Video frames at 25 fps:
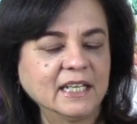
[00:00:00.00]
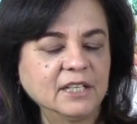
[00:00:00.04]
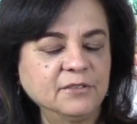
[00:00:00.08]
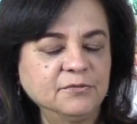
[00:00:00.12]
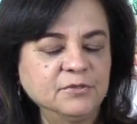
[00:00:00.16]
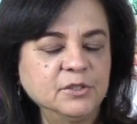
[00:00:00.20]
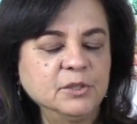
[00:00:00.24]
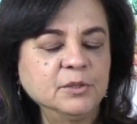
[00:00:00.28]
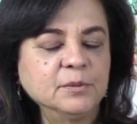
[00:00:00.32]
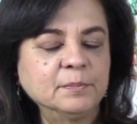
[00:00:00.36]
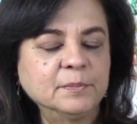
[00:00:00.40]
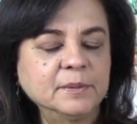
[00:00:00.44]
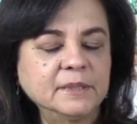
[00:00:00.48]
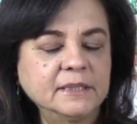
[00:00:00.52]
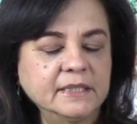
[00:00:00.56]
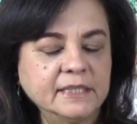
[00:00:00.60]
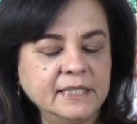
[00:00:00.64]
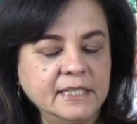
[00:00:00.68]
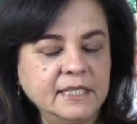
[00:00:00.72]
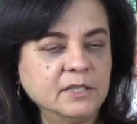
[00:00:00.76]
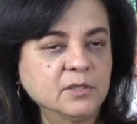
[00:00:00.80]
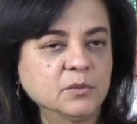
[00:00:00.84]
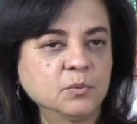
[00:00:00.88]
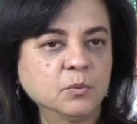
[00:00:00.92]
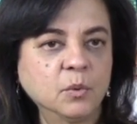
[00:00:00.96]
If you
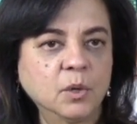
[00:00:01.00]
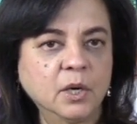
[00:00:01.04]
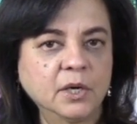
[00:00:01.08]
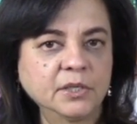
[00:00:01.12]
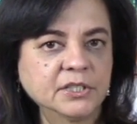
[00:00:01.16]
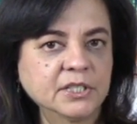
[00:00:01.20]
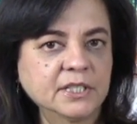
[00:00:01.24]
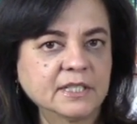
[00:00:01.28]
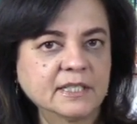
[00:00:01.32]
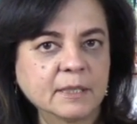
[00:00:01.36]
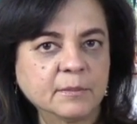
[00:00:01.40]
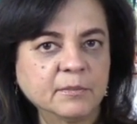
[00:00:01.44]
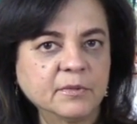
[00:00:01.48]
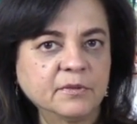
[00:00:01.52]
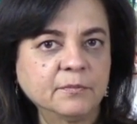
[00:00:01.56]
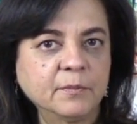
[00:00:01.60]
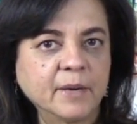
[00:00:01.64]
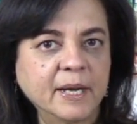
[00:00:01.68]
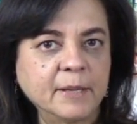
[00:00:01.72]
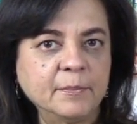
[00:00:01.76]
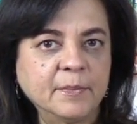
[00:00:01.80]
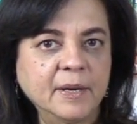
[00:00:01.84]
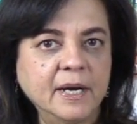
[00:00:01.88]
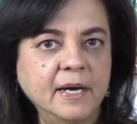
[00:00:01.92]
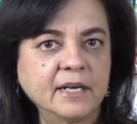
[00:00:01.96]
please watch some of
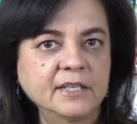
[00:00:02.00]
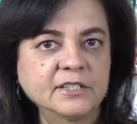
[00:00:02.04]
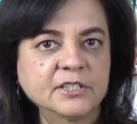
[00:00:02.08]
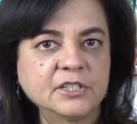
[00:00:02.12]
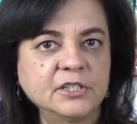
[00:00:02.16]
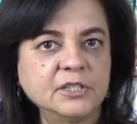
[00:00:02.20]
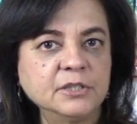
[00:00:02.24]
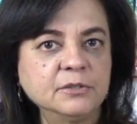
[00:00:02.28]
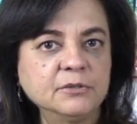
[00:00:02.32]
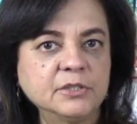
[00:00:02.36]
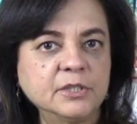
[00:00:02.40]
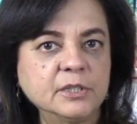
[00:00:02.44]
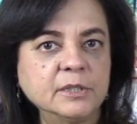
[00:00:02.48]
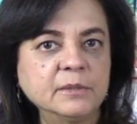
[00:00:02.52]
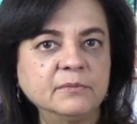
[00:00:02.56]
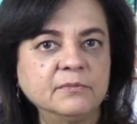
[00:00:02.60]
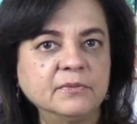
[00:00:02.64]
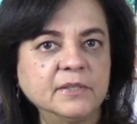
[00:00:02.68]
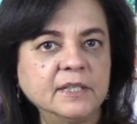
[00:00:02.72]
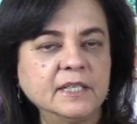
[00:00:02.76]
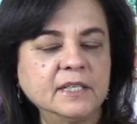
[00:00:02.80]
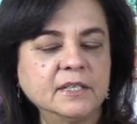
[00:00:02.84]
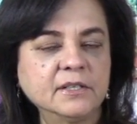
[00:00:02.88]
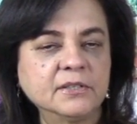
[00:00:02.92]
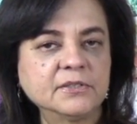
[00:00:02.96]
my past YouTube
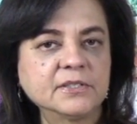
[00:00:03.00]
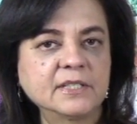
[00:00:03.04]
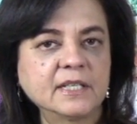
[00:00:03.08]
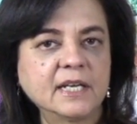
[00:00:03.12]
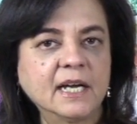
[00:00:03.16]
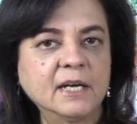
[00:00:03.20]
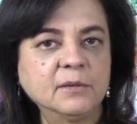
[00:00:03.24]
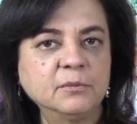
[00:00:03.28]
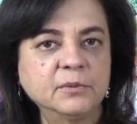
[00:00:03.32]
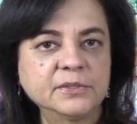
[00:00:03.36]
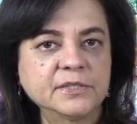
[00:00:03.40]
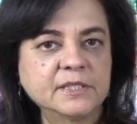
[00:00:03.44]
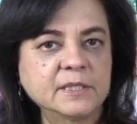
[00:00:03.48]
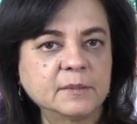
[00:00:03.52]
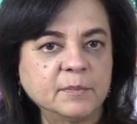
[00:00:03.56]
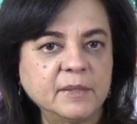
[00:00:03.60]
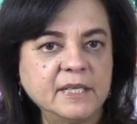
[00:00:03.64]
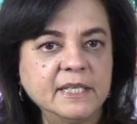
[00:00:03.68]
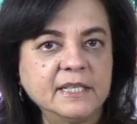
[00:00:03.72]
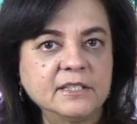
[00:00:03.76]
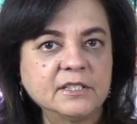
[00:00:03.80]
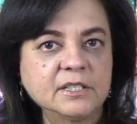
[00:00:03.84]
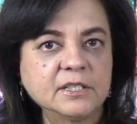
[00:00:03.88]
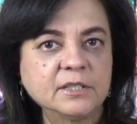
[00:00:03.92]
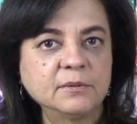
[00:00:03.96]
videos, I will
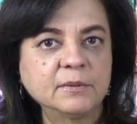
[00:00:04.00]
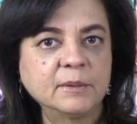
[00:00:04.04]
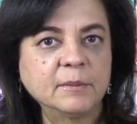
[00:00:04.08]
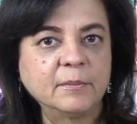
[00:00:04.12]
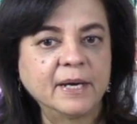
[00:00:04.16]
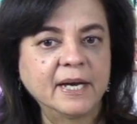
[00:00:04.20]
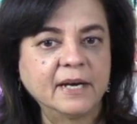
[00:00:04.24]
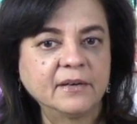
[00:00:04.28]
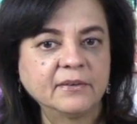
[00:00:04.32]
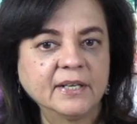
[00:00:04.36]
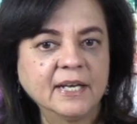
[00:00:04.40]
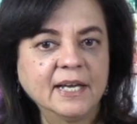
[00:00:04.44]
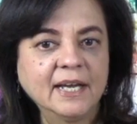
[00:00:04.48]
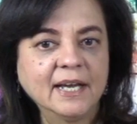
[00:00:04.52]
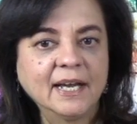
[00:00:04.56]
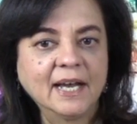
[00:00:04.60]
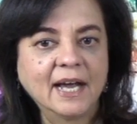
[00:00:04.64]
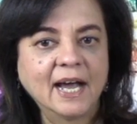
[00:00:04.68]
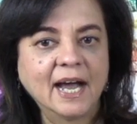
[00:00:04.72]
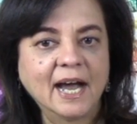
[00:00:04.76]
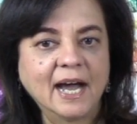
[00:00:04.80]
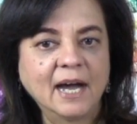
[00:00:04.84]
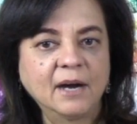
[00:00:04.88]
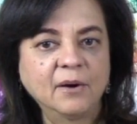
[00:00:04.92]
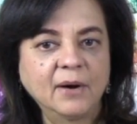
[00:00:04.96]
speak to you about
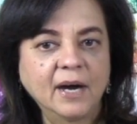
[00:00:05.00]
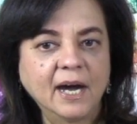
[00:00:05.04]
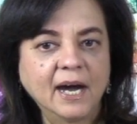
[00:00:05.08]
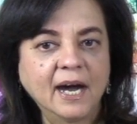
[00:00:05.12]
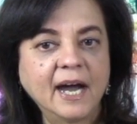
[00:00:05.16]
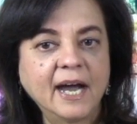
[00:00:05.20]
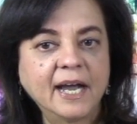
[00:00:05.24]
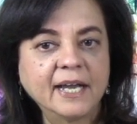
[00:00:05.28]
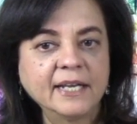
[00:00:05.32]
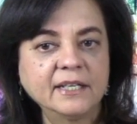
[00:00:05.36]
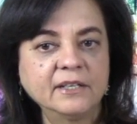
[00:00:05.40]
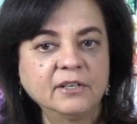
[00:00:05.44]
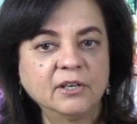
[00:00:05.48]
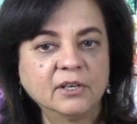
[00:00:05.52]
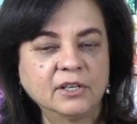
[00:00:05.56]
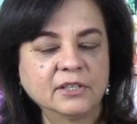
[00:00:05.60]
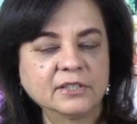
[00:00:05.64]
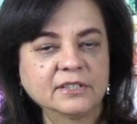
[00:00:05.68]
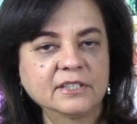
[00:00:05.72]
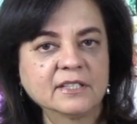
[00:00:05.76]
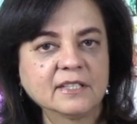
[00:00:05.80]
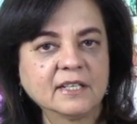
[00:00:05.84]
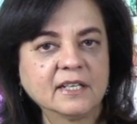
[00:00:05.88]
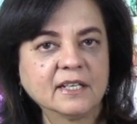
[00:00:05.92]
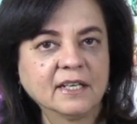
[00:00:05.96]
how I
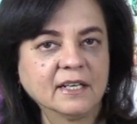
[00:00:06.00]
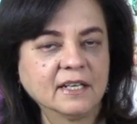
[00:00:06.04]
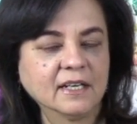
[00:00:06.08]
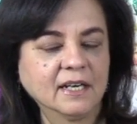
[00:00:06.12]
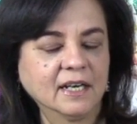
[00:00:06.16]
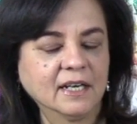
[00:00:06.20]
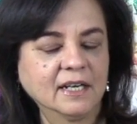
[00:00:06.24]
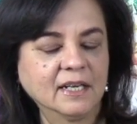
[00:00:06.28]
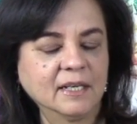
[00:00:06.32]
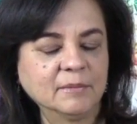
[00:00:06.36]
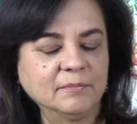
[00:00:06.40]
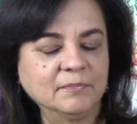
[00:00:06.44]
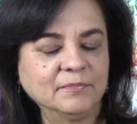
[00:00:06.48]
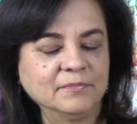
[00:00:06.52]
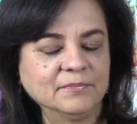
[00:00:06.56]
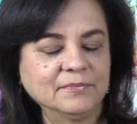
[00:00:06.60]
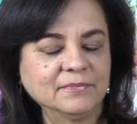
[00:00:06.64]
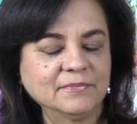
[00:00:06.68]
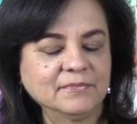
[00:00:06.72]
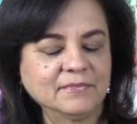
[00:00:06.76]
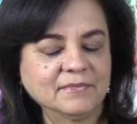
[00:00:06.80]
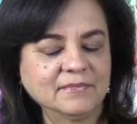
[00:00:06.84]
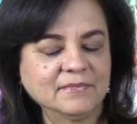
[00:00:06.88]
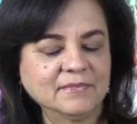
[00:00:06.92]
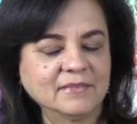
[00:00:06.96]
got.
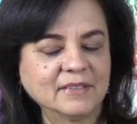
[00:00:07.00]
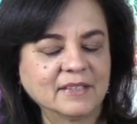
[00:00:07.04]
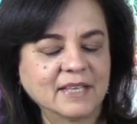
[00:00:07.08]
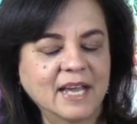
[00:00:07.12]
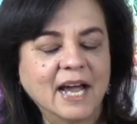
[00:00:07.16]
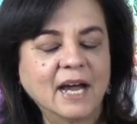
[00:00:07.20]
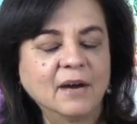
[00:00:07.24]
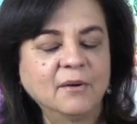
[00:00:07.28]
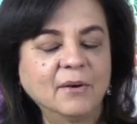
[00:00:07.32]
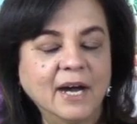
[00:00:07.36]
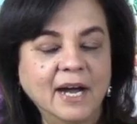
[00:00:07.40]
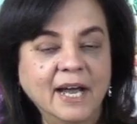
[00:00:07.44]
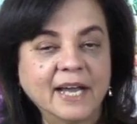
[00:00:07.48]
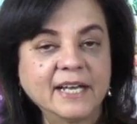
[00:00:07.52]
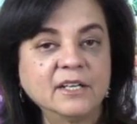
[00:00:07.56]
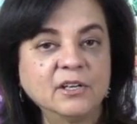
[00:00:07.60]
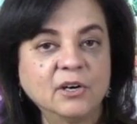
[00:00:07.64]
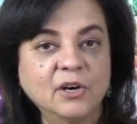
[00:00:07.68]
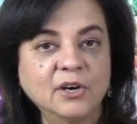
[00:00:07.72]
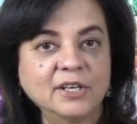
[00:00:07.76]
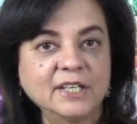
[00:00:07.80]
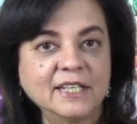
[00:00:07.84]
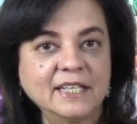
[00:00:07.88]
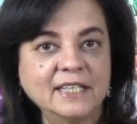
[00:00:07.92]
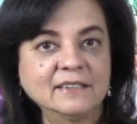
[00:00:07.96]
Um, how I
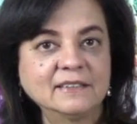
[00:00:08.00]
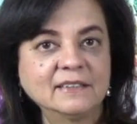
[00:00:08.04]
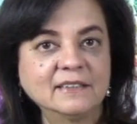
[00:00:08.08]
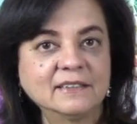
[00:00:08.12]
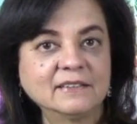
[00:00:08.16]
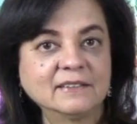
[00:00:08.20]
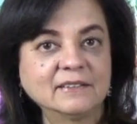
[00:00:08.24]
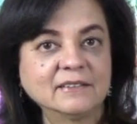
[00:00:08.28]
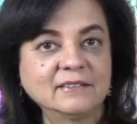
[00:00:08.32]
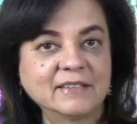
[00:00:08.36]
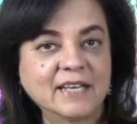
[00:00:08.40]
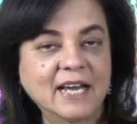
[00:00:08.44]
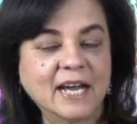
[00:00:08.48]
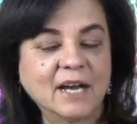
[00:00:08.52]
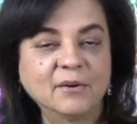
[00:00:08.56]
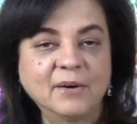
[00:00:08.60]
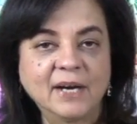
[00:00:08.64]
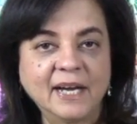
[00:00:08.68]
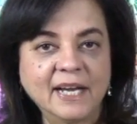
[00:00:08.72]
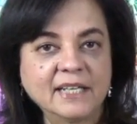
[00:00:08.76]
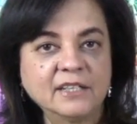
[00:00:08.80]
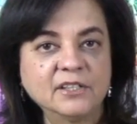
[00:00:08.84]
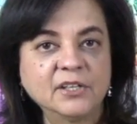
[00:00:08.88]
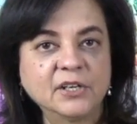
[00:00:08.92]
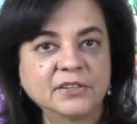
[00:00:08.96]
got ill, how
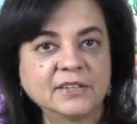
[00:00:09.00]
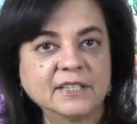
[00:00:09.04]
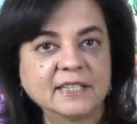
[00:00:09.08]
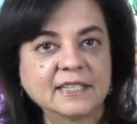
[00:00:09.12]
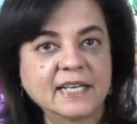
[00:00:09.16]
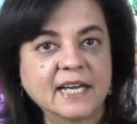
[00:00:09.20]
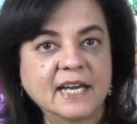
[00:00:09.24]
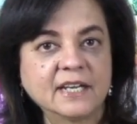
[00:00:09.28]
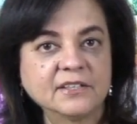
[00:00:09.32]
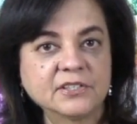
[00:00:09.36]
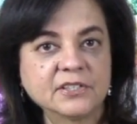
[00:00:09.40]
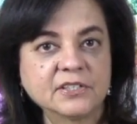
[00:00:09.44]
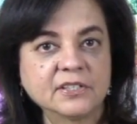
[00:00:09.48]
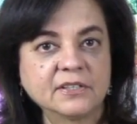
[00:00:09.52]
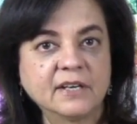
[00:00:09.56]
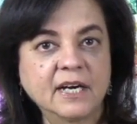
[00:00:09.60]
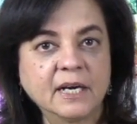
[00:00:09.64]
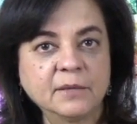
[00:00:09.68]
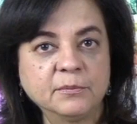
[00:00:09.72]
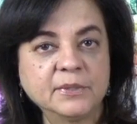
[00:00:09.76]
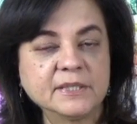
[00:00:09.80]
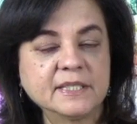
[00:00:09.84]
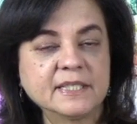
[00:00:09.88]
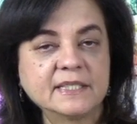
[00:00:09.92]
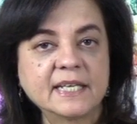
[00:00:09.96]
I got the cancer,
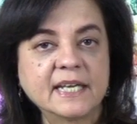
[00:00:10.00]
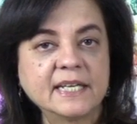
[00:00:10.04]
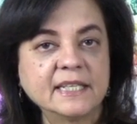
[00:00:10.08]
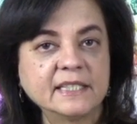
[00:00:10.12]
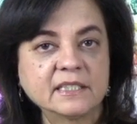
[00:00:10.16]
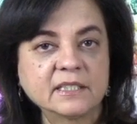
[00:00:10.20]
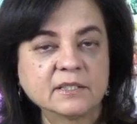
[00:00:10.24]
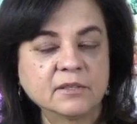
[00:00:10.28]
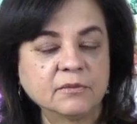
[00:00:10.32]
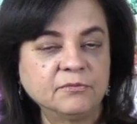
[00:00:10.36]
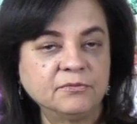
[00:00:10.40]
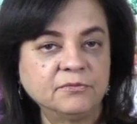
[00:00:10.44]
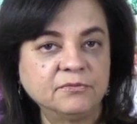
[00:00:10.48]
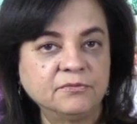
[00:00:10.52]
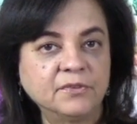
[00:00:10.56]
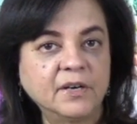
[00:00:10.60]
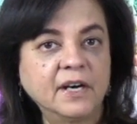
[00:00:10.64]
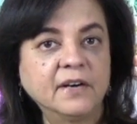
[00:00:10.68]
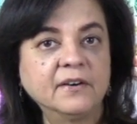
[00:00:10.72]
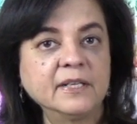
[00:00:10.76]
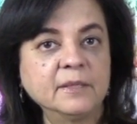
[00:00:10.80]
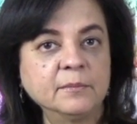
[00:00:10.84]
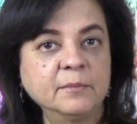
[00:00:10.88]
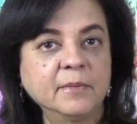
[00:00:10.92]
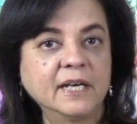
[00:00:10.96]
I would say it's
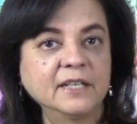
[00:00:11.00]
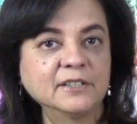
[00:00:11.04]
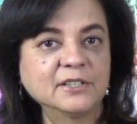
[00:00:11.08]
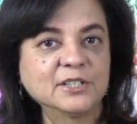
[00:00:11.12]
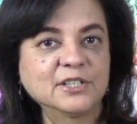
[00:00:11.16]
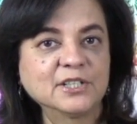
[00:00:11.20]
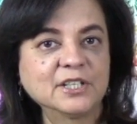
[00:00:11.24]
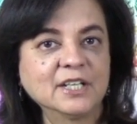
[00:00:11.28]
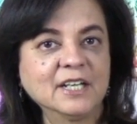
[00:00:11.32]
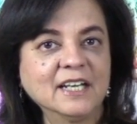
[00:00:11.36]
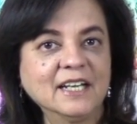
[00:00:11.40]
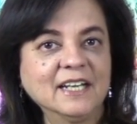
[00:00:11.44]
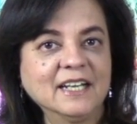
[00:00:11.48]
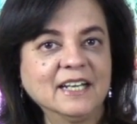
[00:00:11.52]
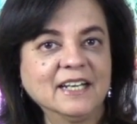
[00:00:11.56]
very much